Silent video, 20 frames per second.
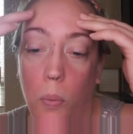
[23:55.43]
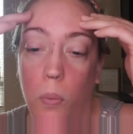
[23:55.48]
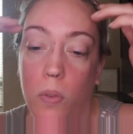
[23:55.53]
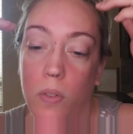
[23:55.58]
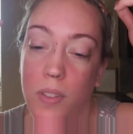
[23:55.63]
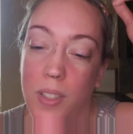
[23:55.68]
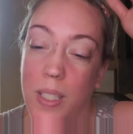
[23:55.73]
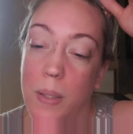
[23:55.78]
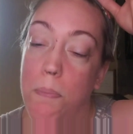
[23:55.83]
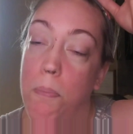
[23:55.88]

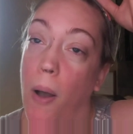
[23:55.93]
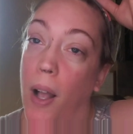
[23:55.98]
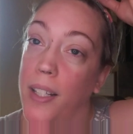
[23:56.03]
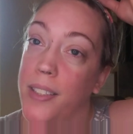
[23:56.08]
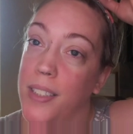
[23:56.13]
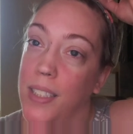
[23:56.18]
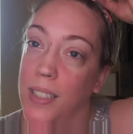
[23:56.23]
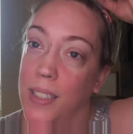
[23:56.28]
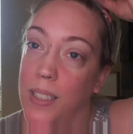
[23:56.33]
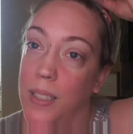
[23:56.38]

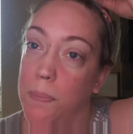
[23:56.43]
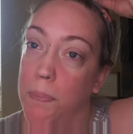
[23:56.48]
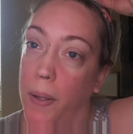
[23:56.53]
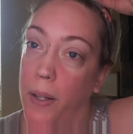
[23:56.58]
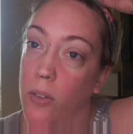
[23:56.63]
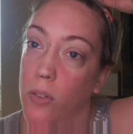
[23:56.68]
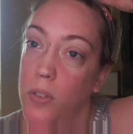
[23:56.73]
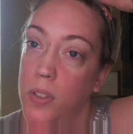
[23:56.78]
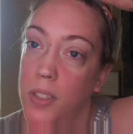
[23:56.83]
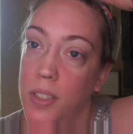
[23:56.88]
spots and
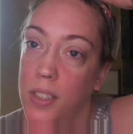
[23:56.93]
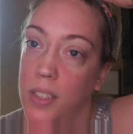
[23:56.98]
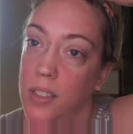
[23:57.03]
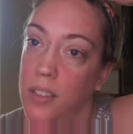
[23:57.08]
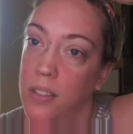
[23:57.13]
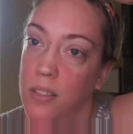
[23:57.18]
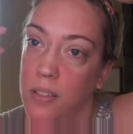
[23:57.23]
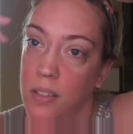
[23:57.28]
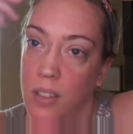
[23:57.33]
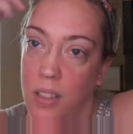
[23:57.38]
speckles.
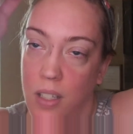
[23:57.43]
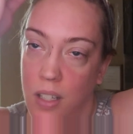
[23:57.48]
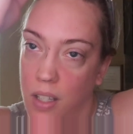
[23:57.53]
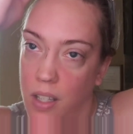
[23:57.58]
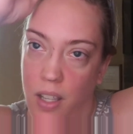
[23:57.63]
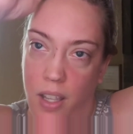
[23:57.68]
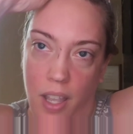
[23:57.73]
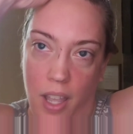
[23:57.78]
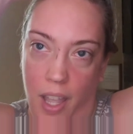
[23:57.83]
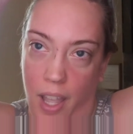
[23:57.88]

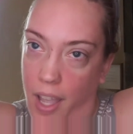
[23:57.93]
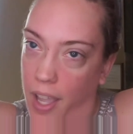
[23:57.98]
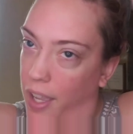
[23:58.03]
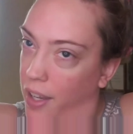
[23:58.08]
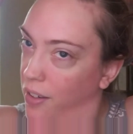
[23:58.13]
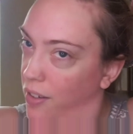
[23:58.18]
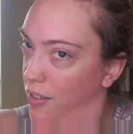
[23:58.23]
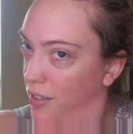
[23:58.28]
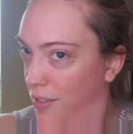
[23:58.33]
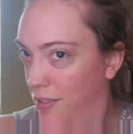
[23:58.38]

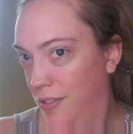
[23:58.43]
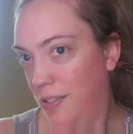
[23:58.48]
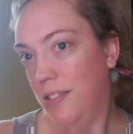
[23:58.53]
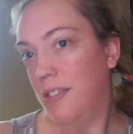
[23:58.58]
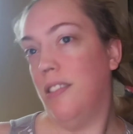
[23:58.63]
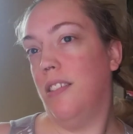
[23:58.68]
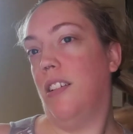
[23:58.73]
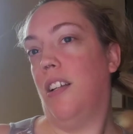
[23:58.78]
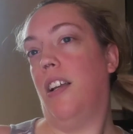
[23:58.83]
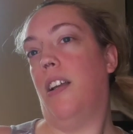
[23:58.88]
And
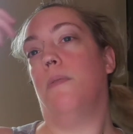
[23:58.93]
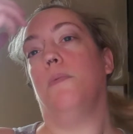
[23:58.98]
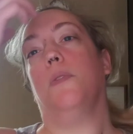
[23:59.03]
I'm